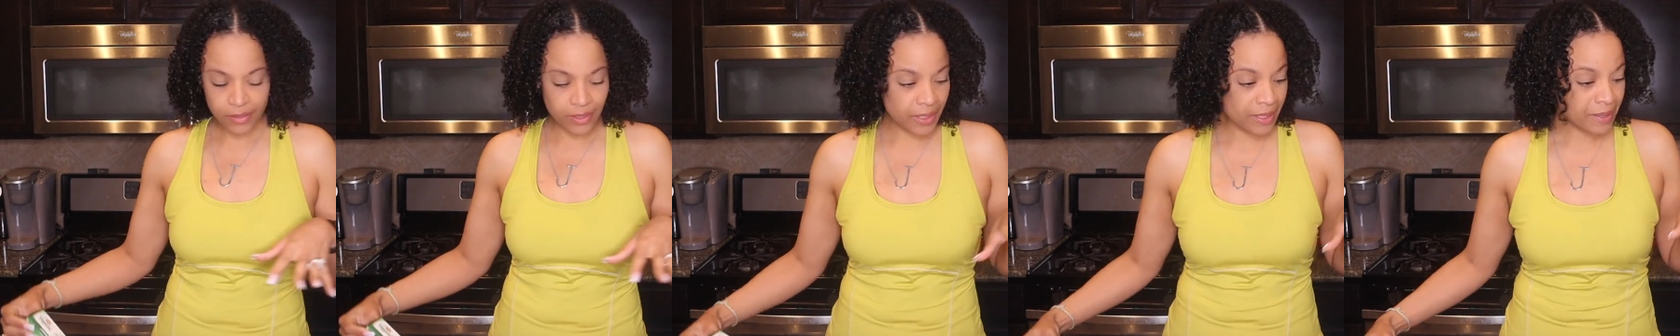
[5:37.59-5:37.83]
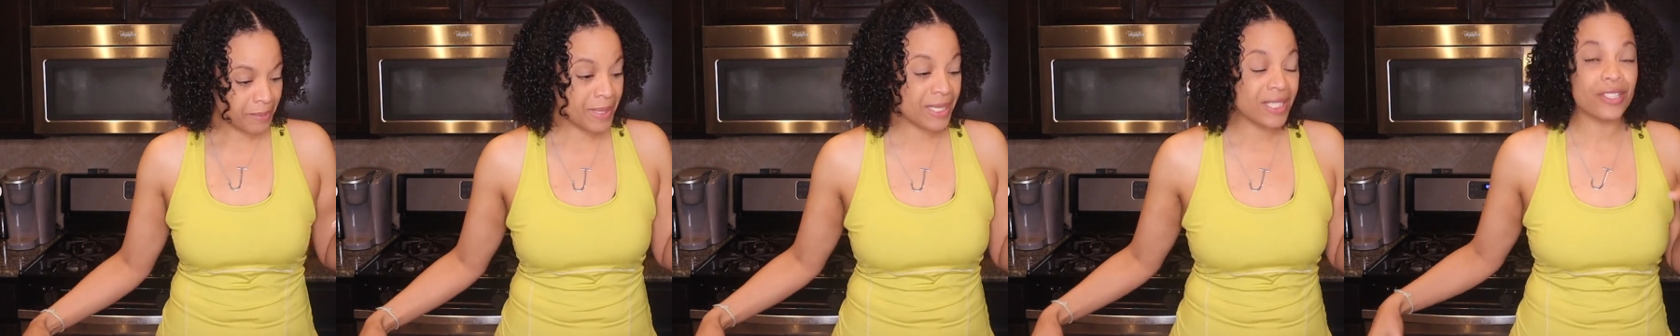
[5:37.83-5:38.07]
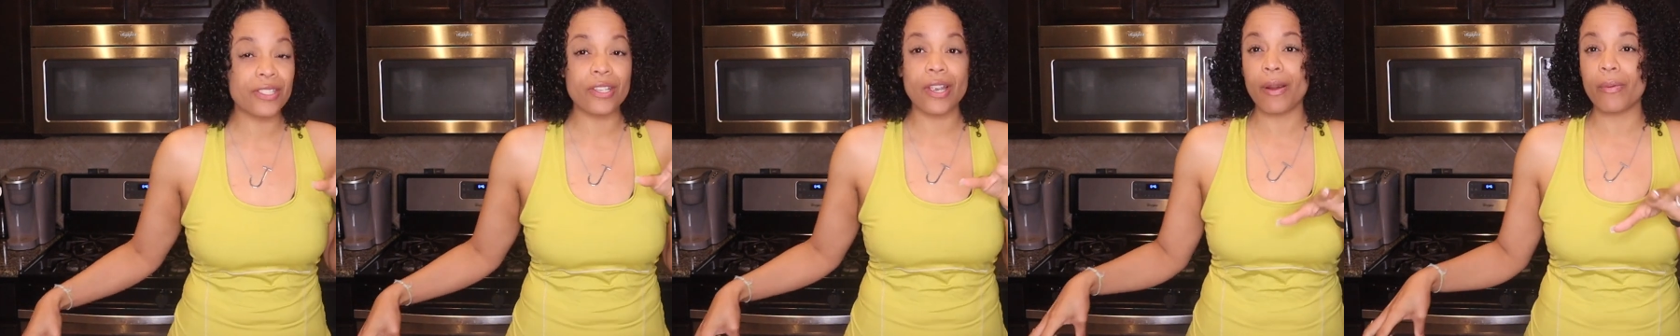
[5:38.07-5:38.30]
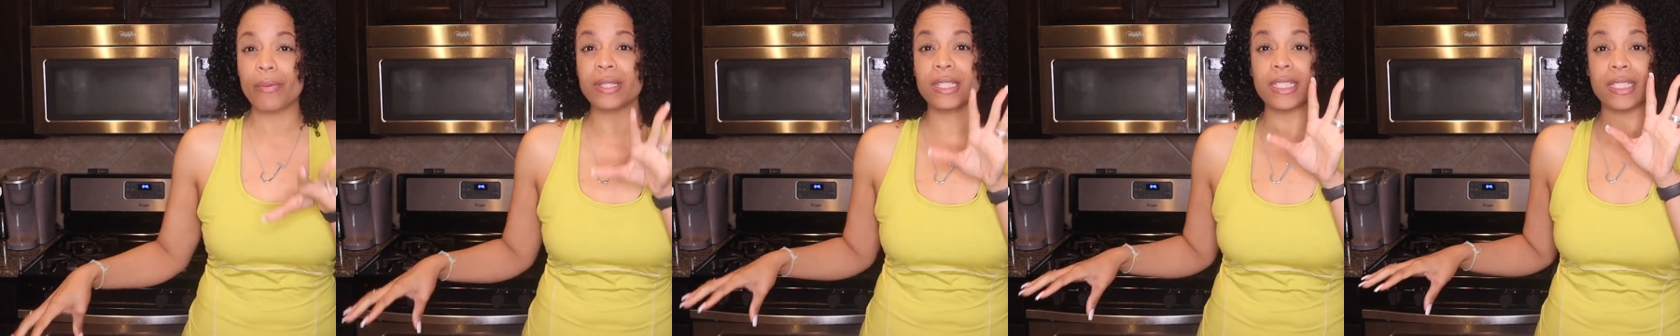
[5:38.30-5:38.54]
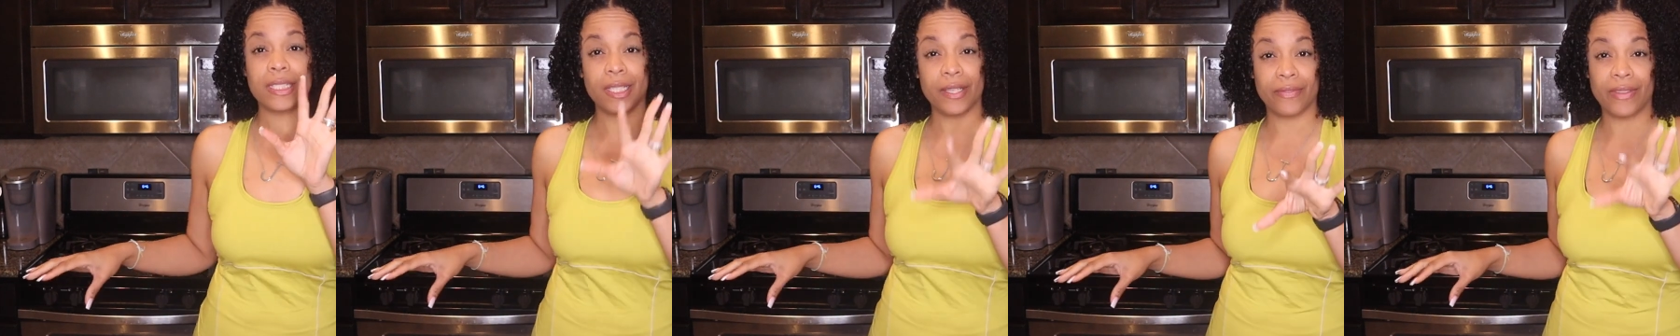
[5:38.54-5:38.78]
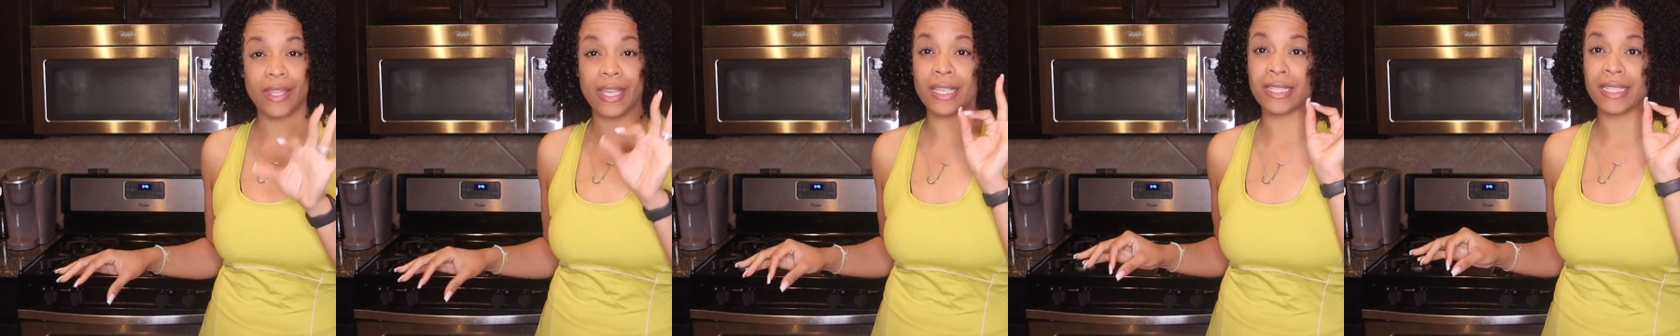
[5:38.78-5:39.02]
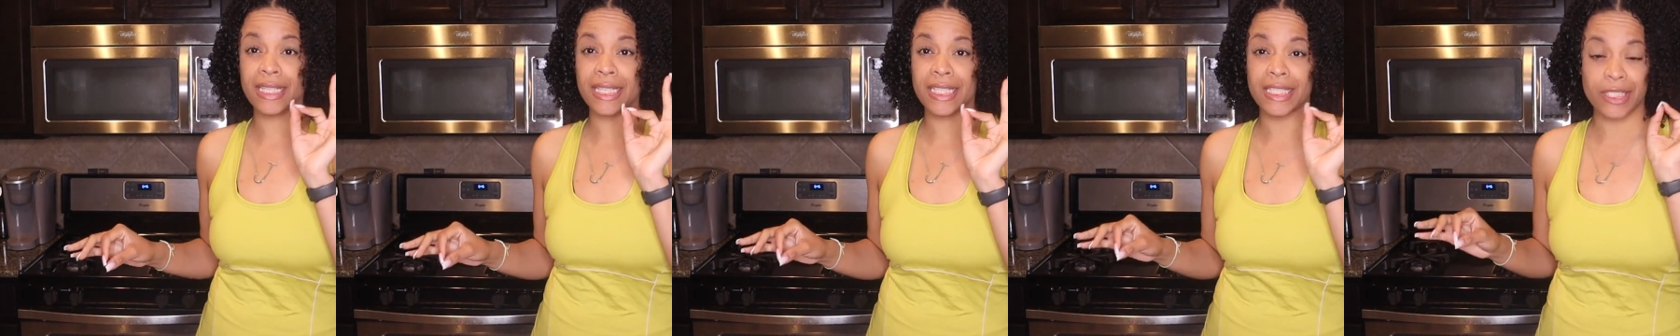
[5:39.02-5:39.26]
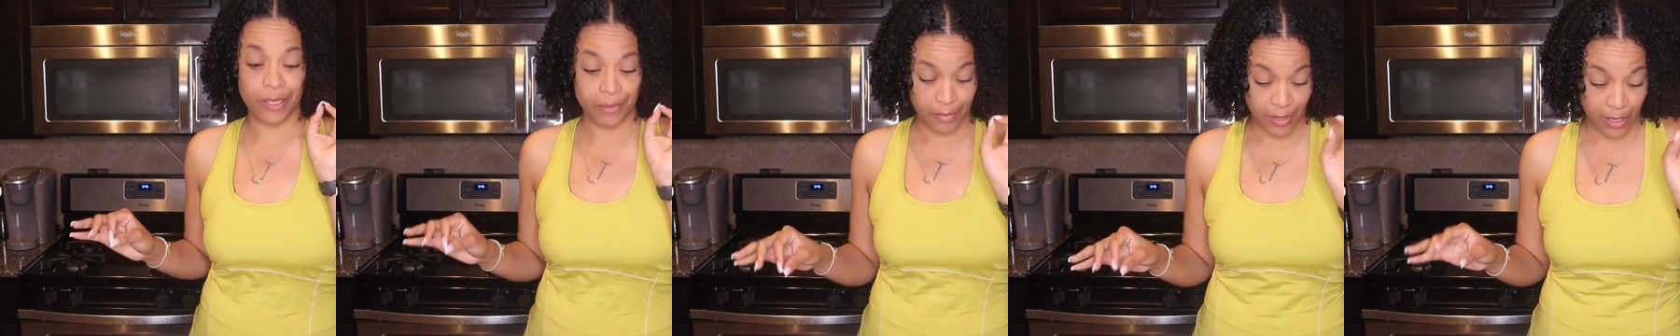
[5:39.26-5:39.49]
Let me start with the stuff that
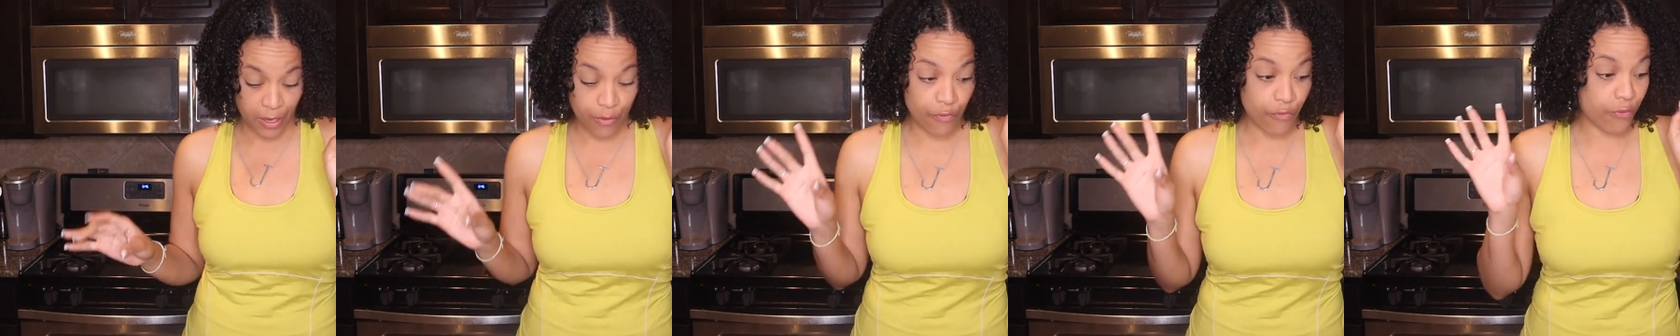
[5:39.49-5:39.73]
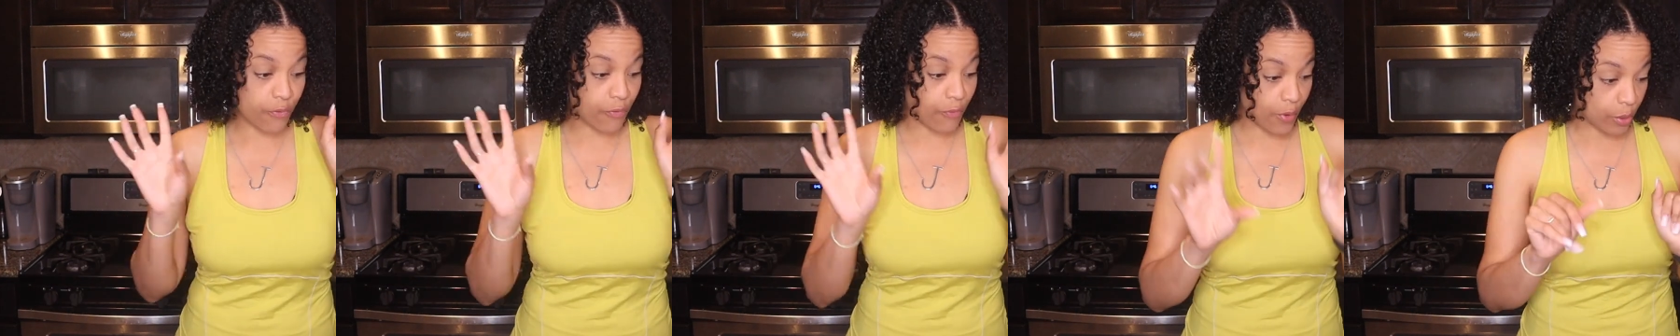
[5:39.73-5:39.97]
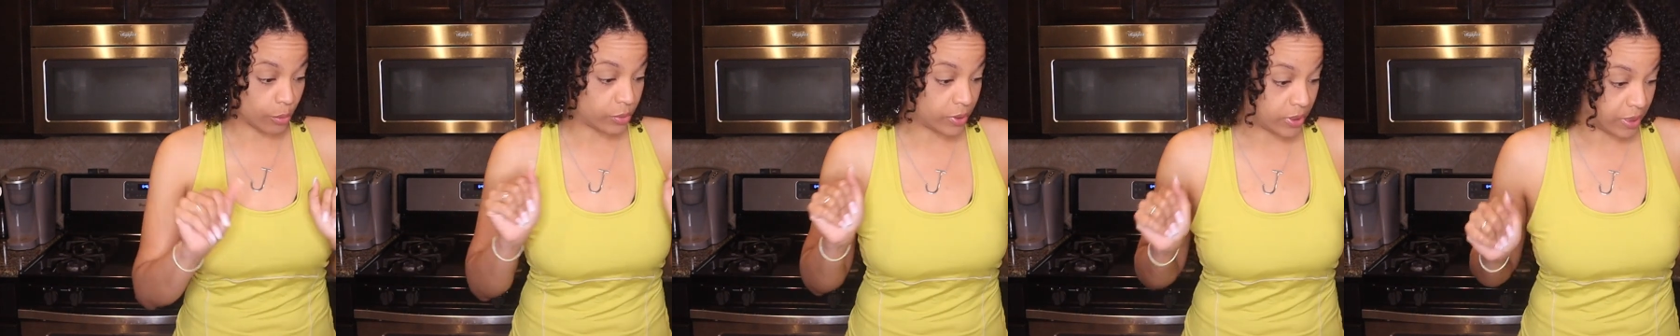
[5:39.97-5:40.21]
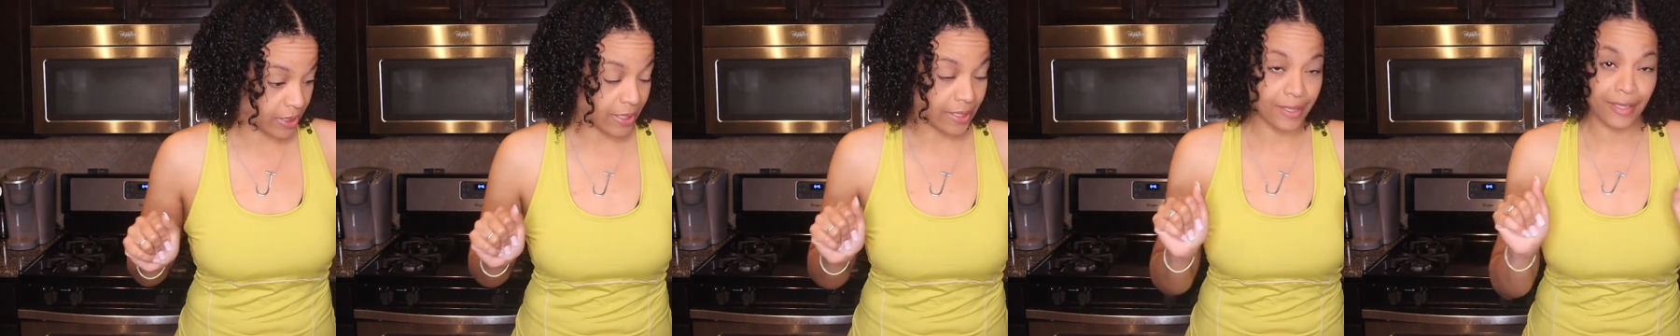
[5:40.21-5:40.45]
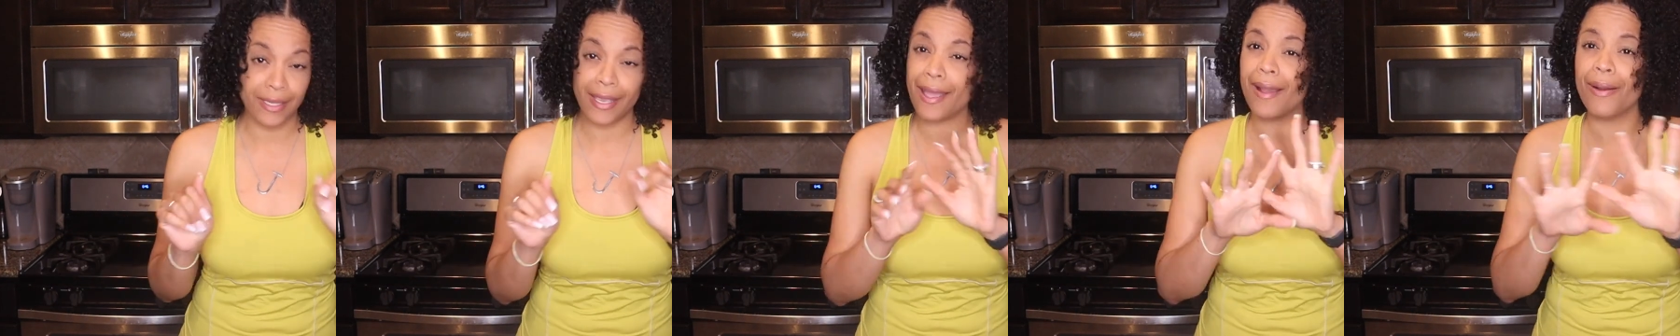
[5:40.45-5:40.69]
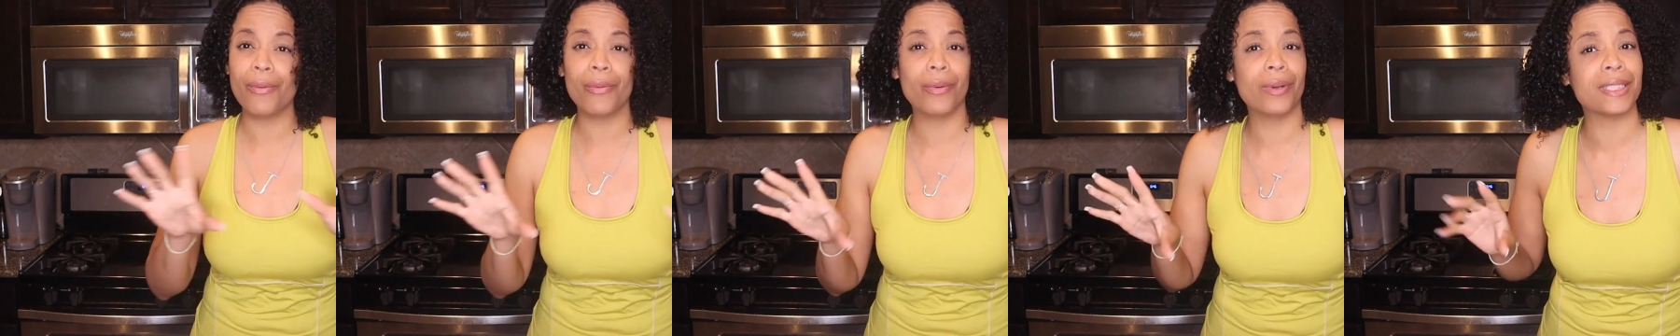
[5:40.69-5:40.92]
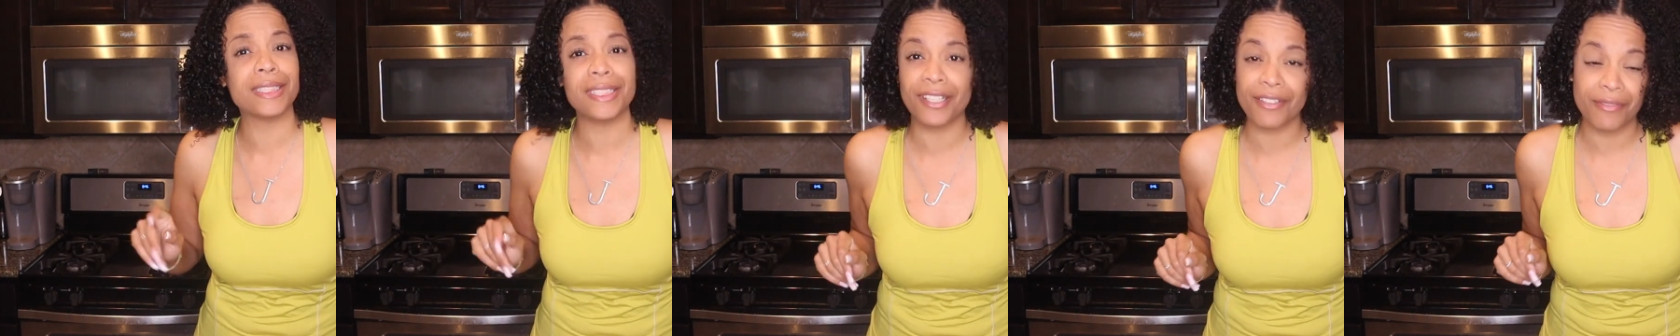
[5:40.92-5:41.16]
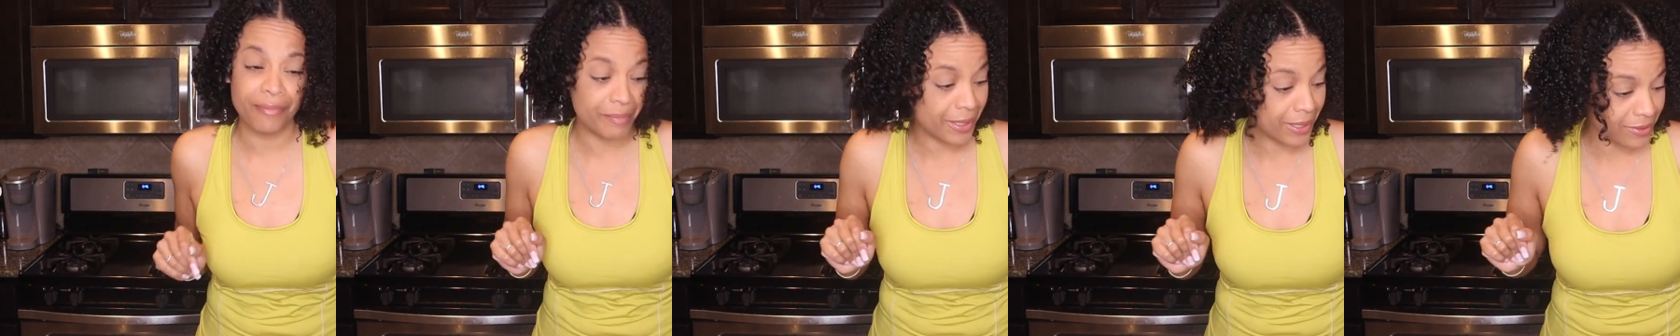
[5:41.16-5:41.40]
needs to be frozen because I don't want
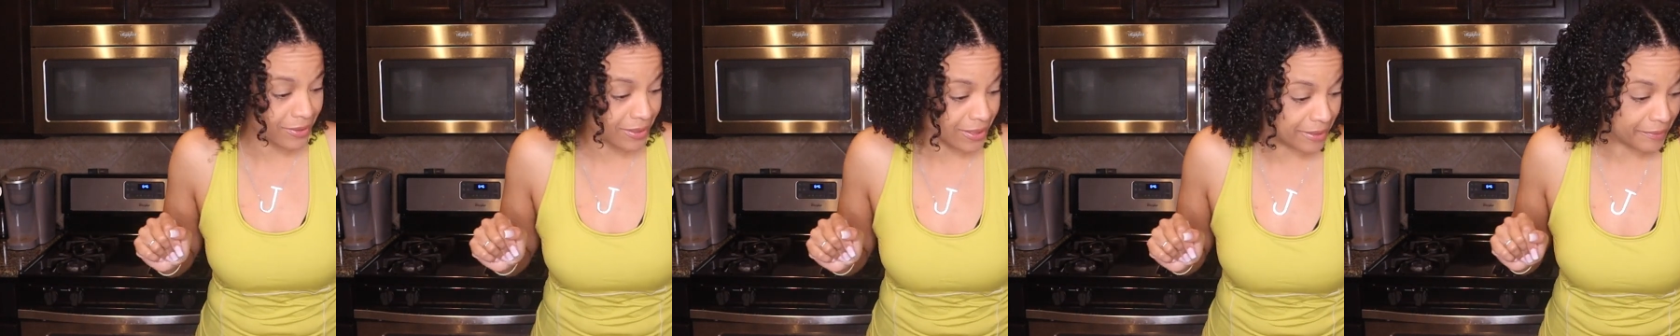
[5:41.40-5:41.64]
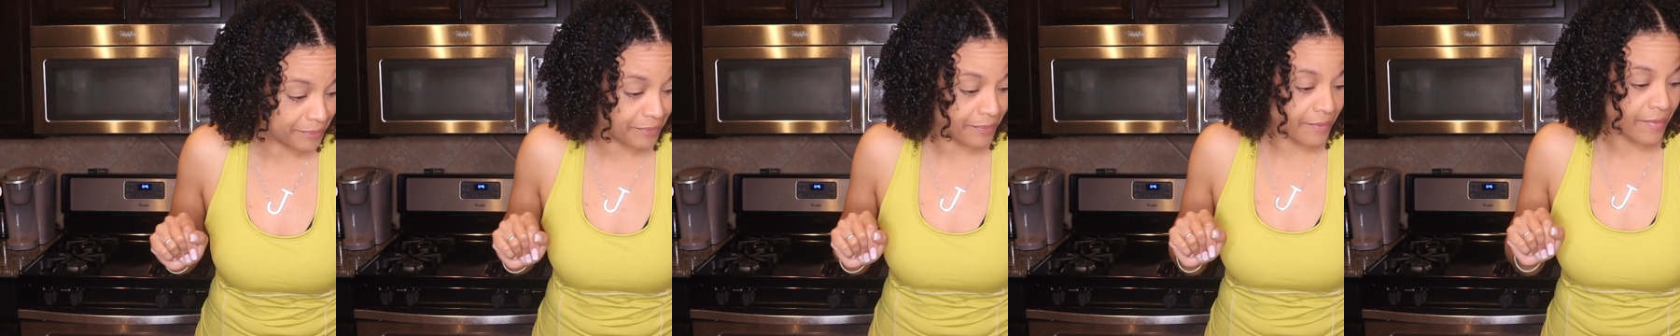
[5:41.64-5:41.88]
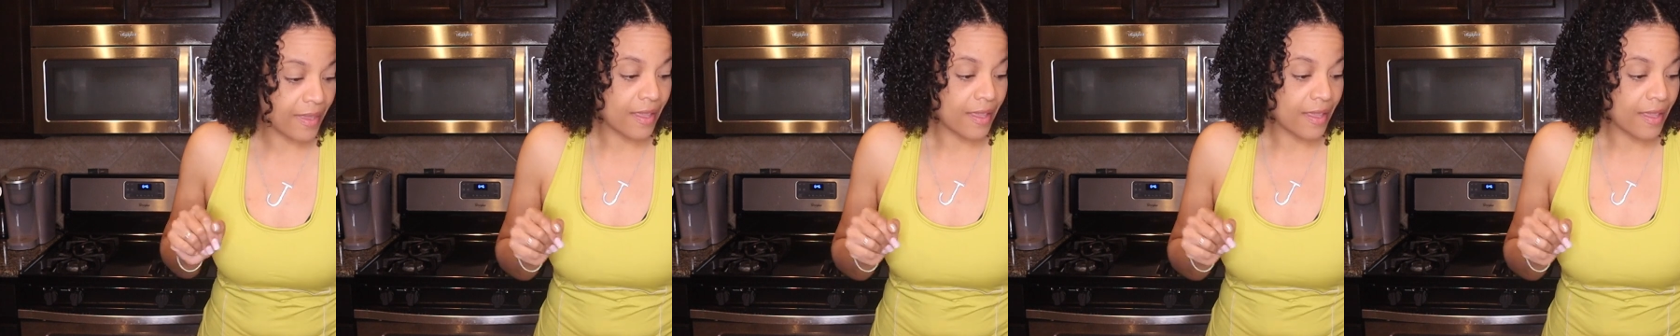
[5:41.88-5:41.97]
stuff melting.